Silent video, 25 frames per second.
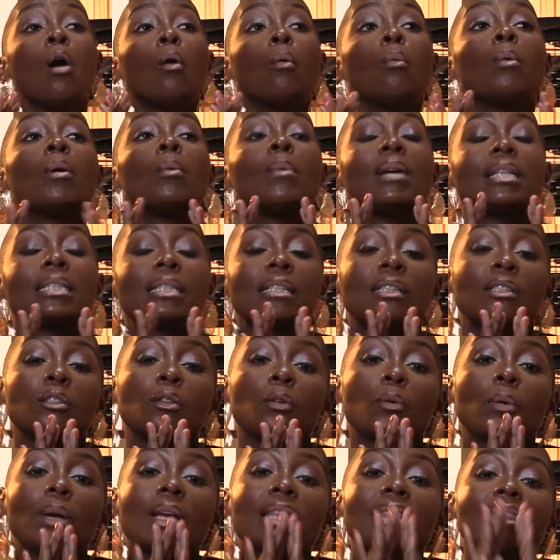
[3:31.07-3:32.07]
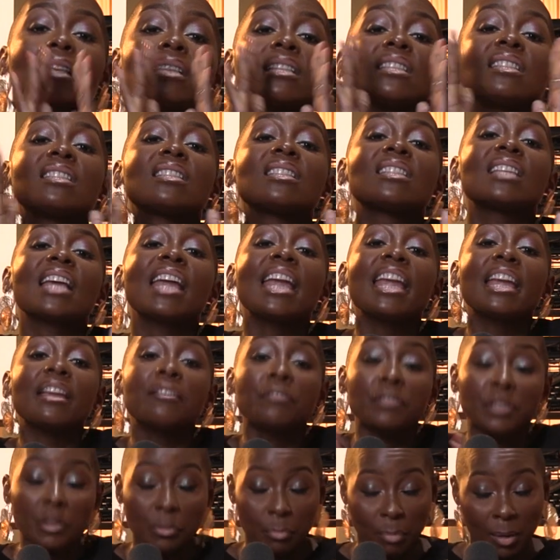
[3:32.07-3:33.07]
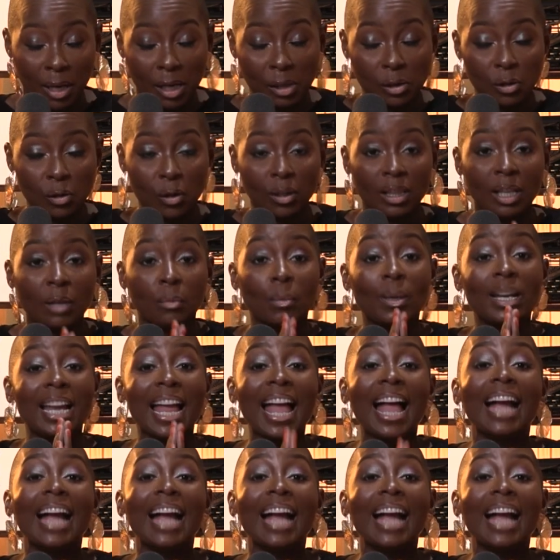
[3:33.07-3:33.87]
We wanted to create the safe space so that when